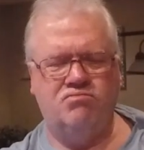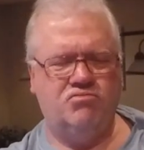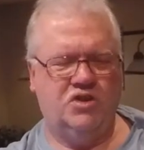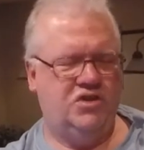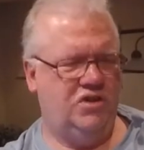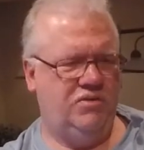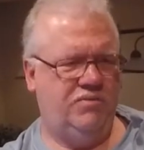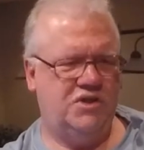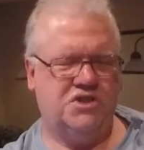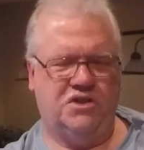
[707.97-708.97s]
continue
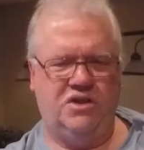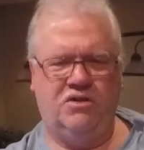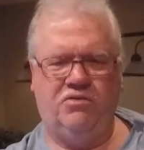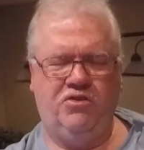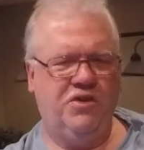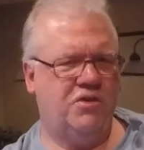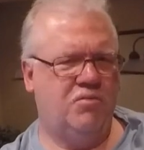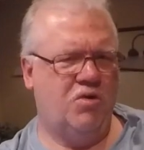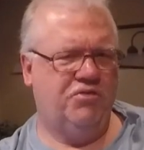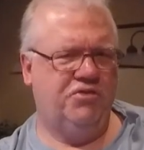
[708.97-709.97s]
fishing. There's nothing
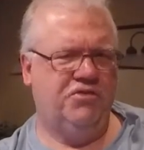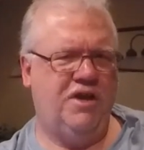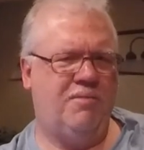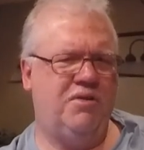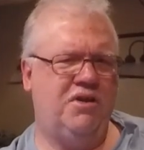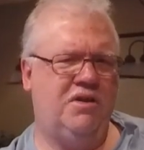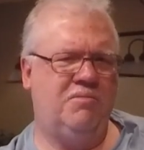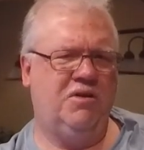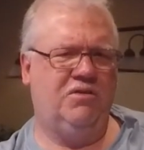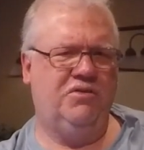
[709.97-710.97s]
worse than stopping in the
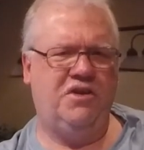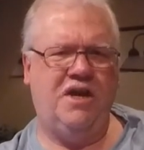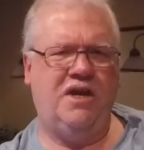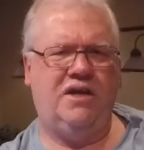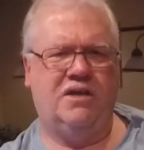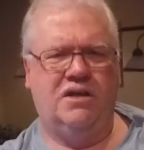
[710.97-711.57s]
middle of the day